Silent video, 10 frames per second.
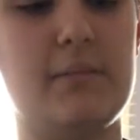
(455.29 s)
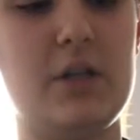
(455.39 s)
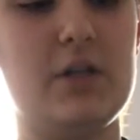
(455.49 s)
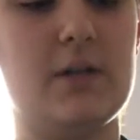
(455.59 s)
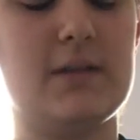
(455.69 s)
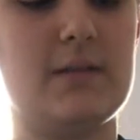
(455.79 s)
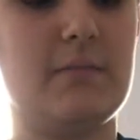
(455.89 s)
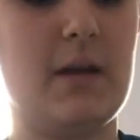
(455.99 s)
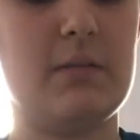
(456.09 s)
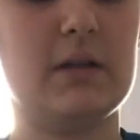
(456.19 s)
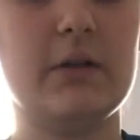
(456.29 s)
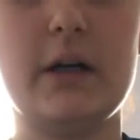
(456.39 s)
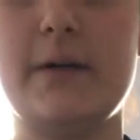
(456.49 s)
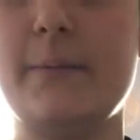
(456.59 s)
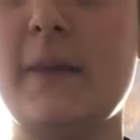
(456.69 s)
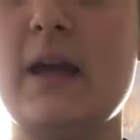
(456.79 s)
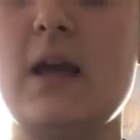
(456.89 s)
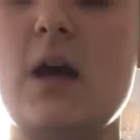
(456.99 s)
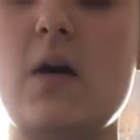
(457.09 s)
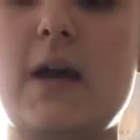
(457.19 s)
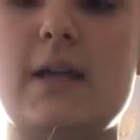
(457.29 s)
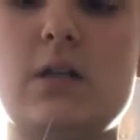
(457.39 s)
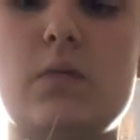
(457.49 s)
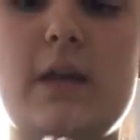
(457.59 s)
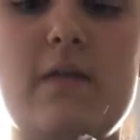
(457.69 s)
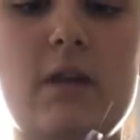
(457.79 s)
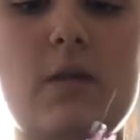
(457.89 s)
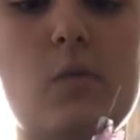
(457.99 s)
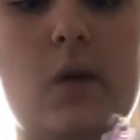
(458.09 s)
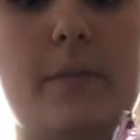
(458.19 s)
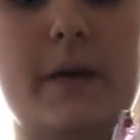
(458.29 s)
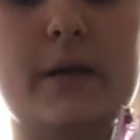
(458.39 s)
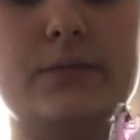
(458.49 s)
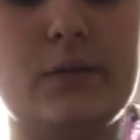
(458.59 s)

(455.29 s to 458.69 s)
Pretty sure it might be lure. Okay, so we're giving 1 mil,